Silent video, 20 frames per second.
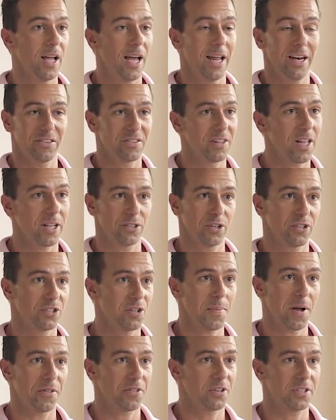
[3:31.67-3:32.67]
And it's not
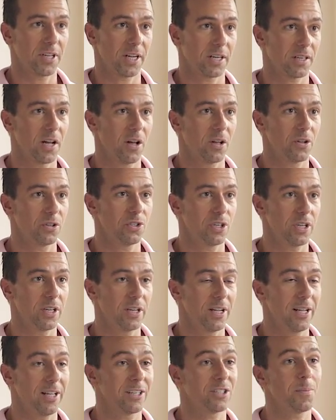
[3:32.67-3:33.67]
just about the technology,
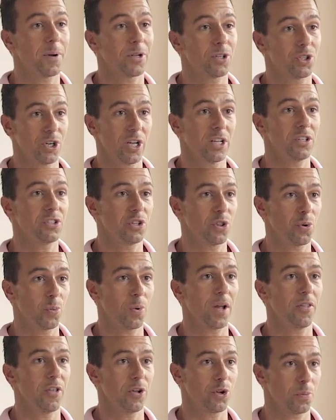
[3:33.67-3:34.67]
it's about changing the
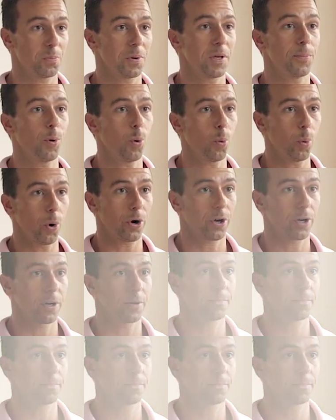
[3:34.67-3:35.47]
way that your people work.